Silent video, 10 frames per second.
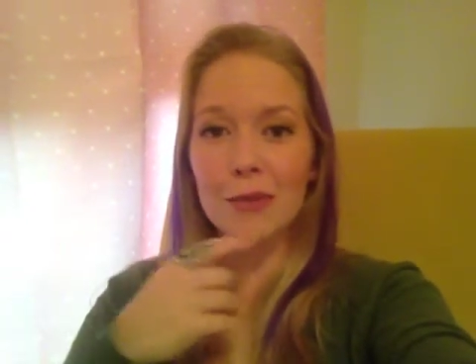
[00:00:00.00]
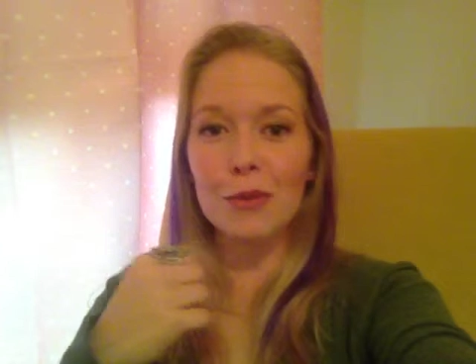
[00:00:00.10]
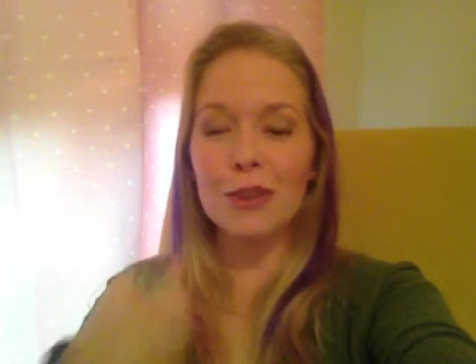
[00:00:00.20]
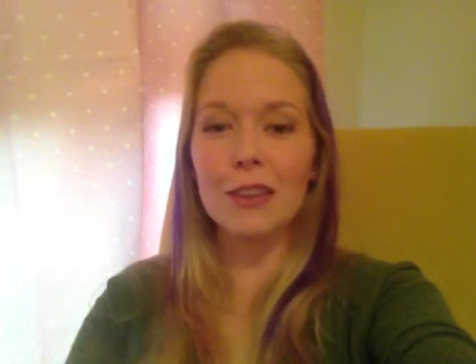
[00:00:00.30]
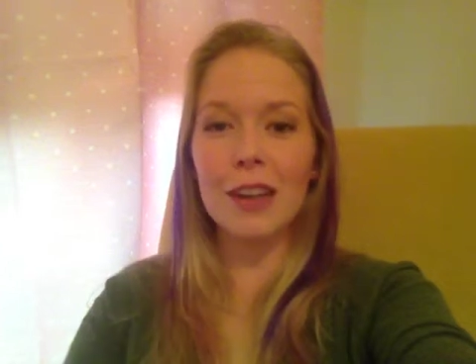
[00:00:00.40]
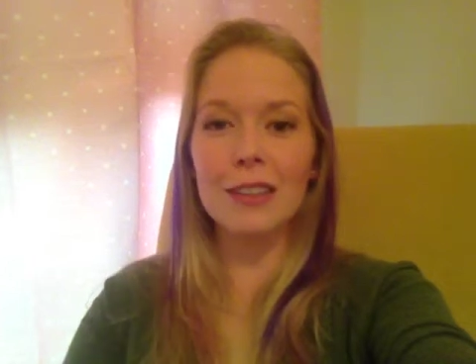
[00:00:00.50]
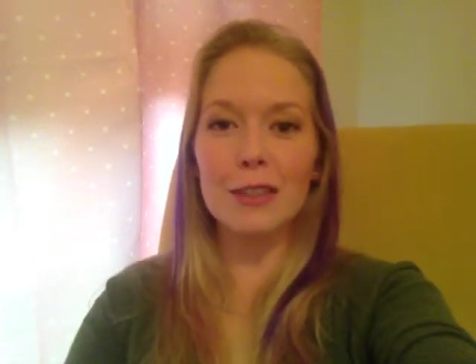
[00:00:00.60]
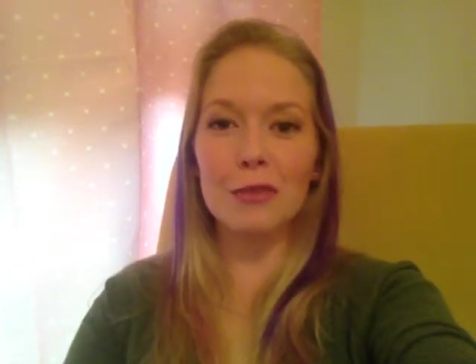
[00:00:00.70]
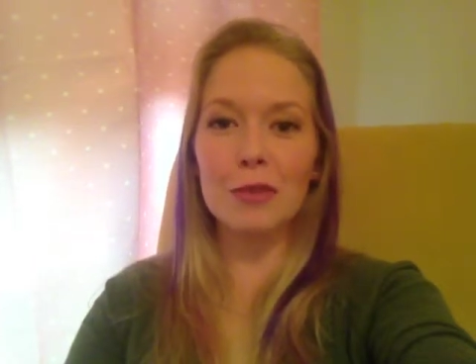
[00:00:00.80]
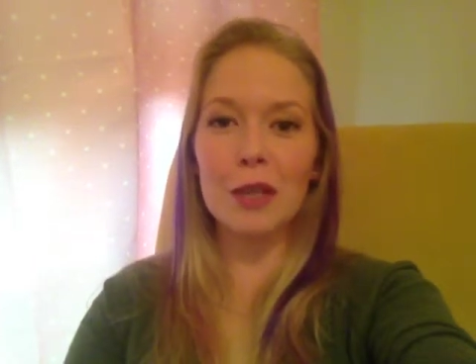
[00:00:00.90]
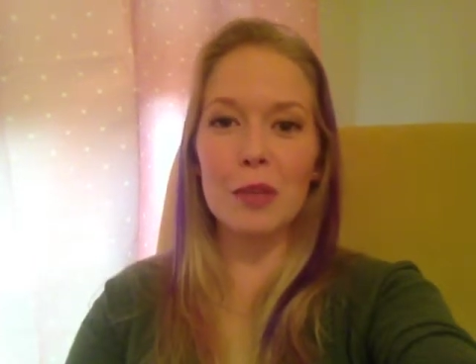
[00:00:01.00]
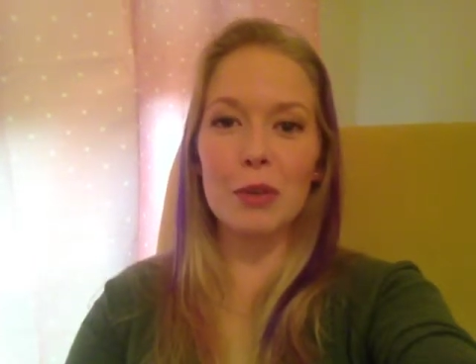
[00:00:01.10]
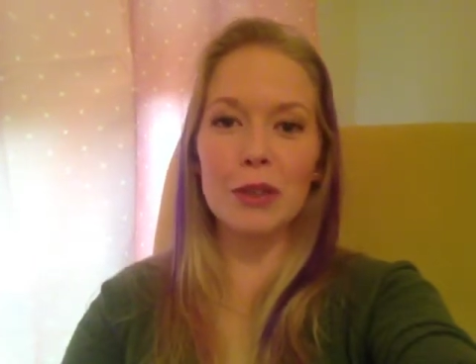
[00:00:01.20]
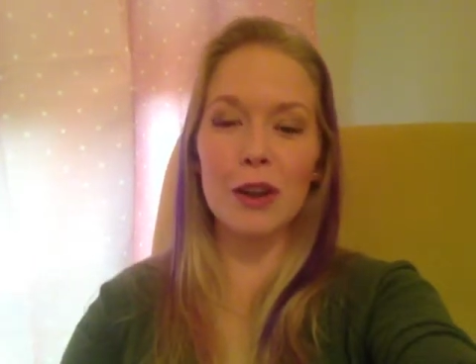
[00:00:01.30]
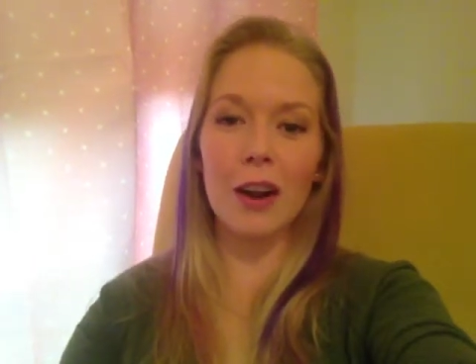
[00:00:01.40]
I want you guys to really
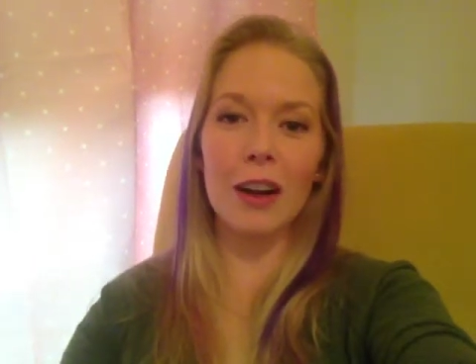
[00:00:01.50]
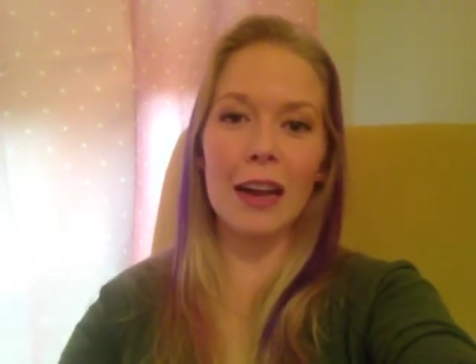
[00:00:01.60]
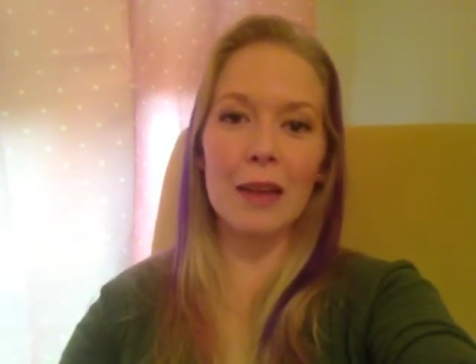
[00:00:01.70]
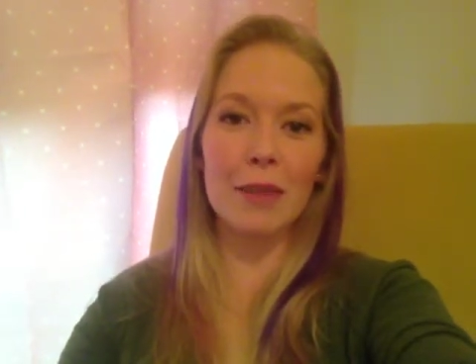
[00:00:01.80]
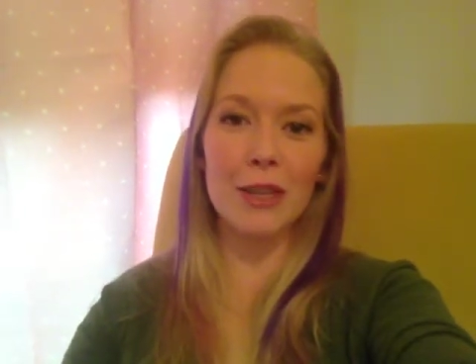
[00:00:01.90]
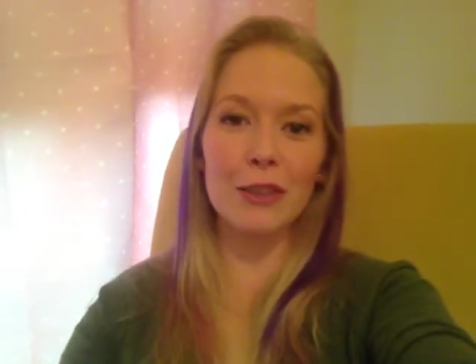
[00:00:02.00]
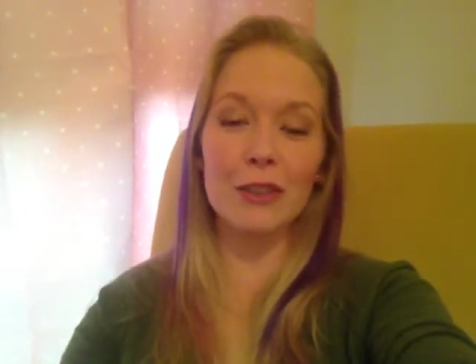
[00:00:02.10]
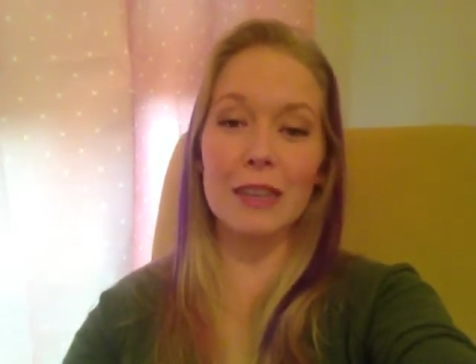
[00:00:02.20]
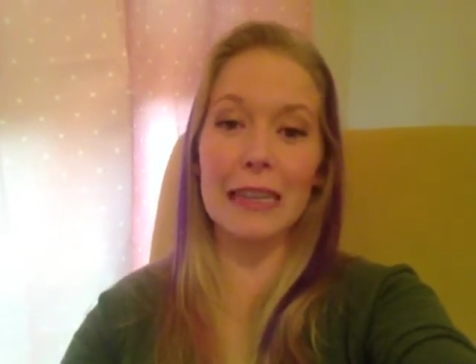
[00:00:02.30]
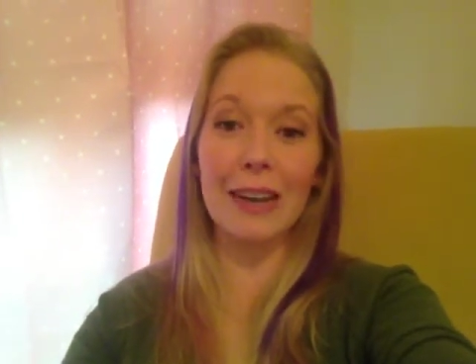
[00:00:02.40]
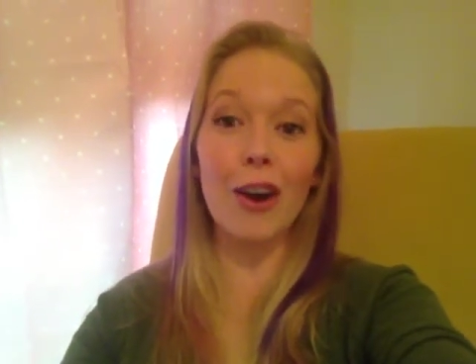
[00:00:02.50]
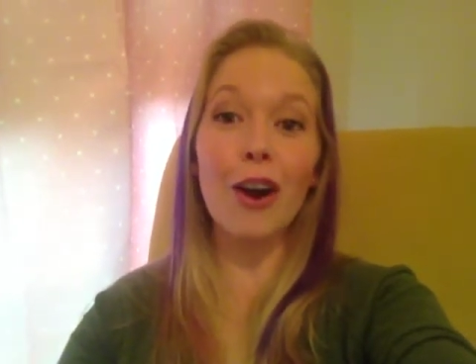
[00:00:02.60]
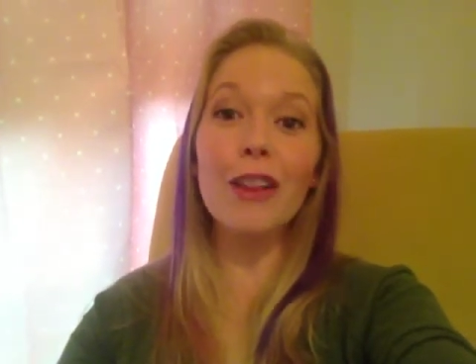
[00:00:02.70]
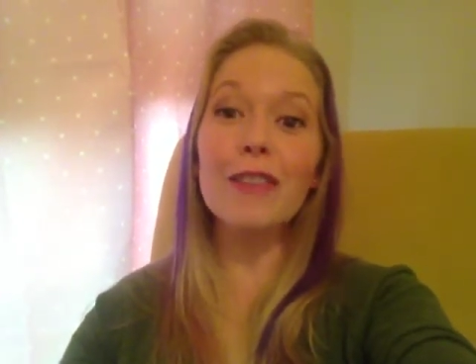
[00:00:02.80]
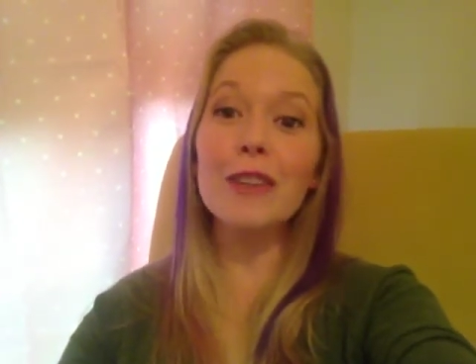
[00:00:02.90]
push hard and make sure that you're getting
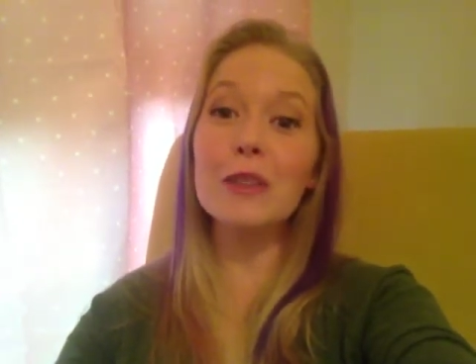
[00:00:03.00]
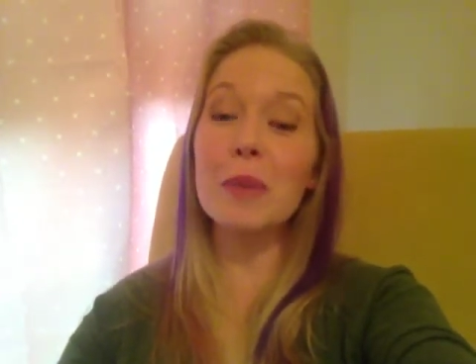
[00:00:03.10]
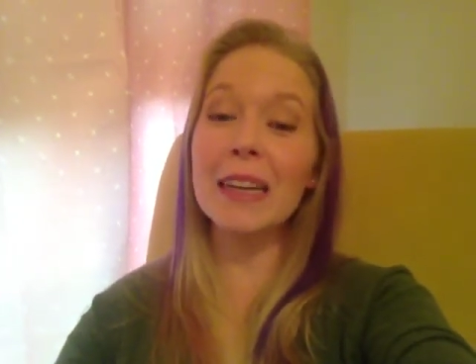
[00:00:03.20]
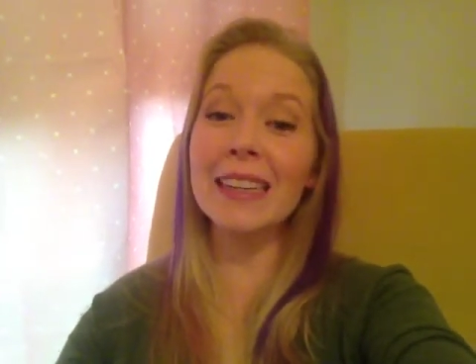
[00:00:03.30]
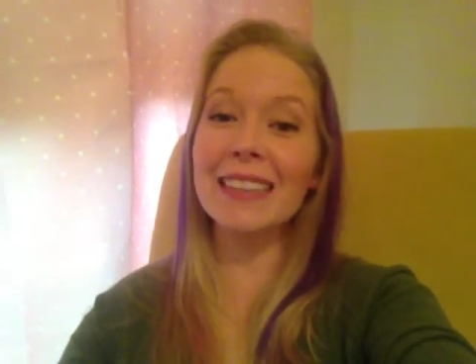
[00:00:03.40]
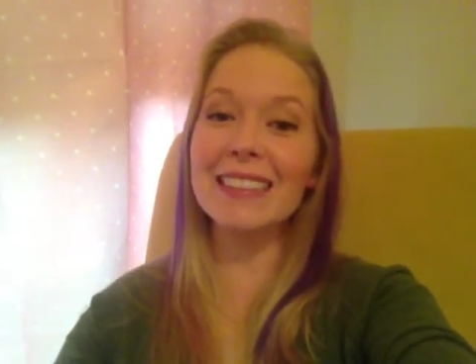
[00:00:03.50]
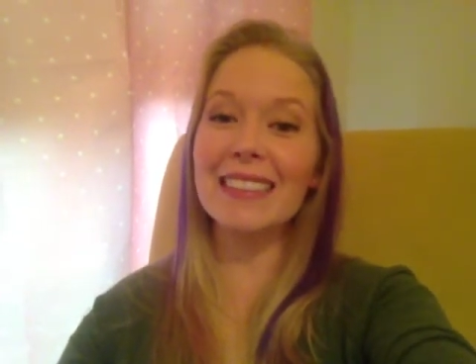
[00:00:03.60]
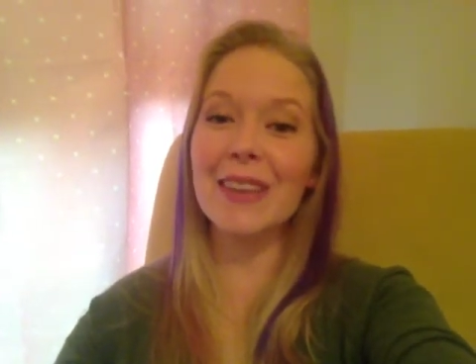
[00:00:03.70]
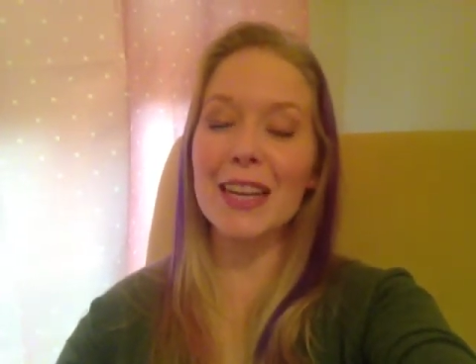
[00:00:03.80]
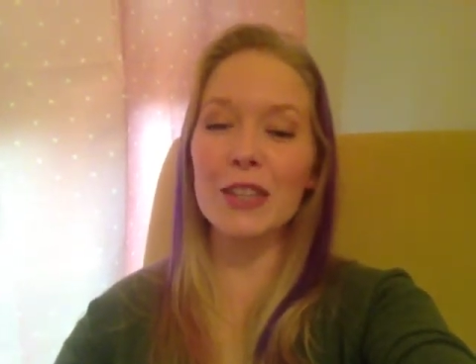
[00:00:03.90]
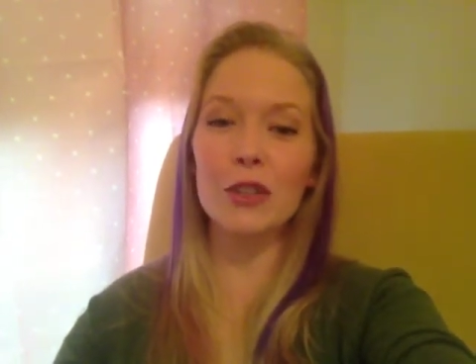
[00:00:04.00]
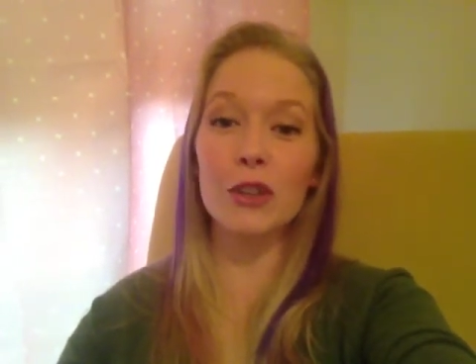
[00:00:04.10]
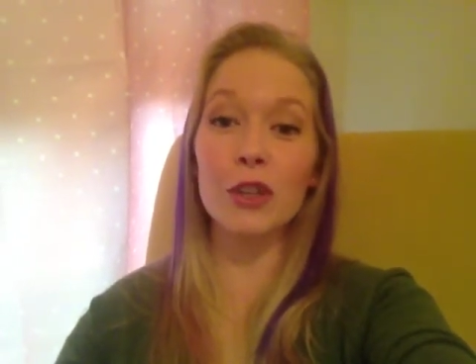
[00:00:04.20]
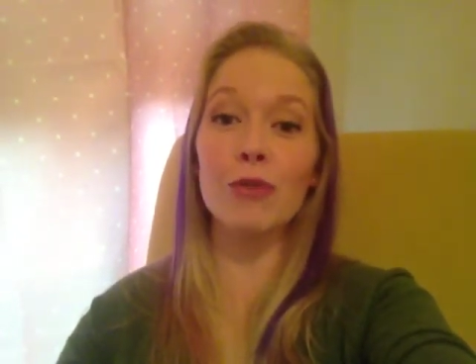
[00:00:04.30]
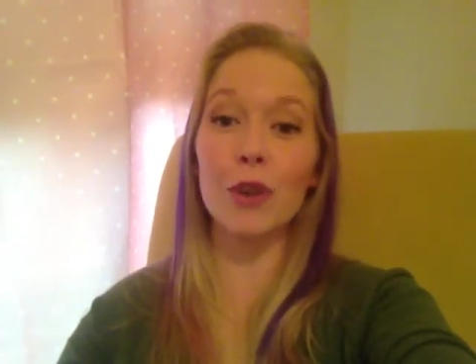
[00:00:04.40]
all of those opinions and making sure
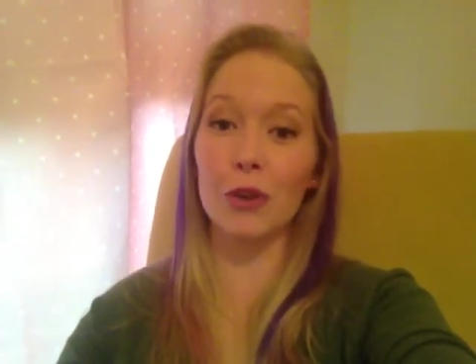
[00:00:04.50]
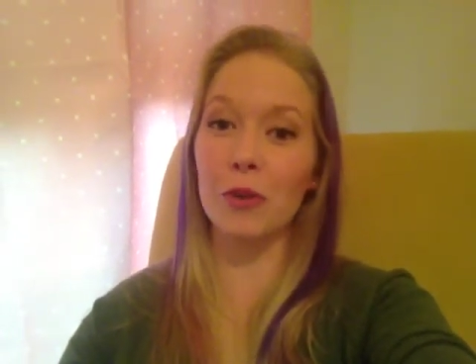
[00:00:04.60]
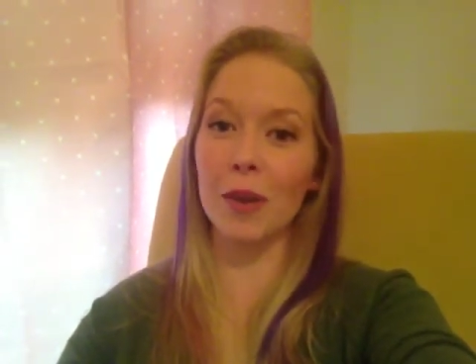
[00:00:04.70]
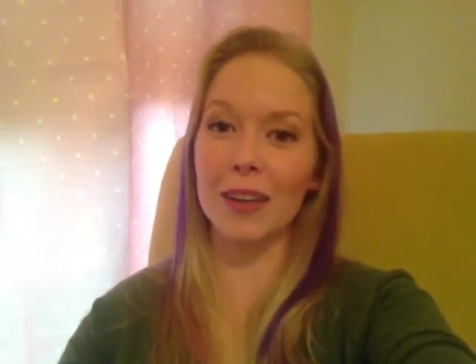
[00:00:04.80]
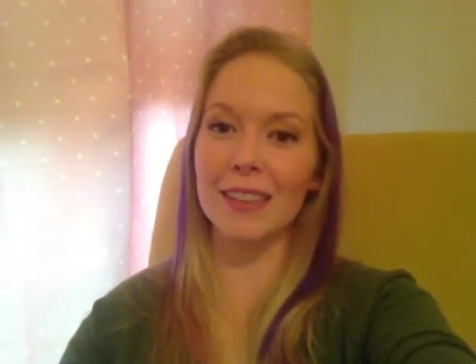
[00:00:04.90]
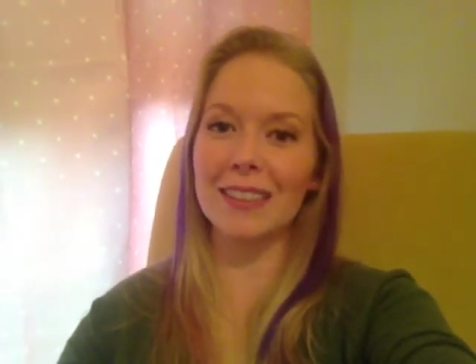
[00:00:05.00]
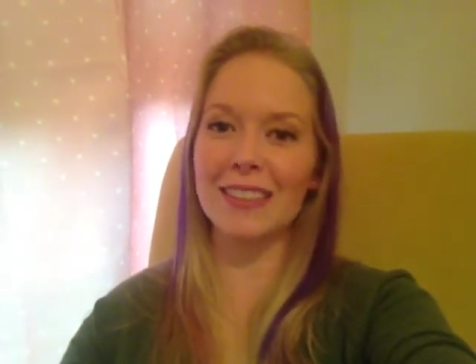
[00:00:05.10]
that you know your bodies.